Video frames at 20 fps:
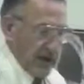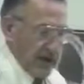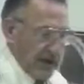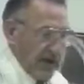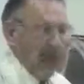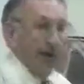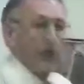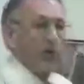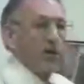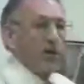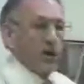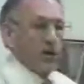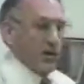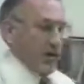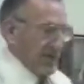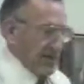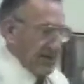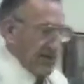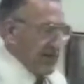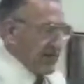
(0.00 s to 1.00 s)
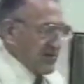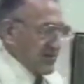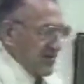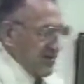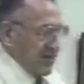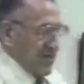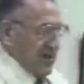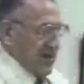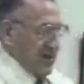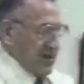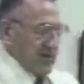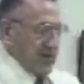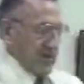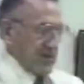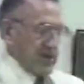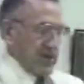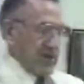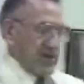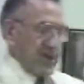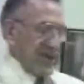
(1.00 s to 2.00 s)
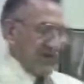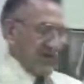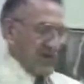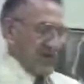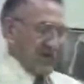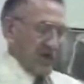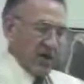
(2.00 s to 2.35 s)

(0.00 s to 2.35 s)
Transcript: hey, look, it seems we've been putting the devil's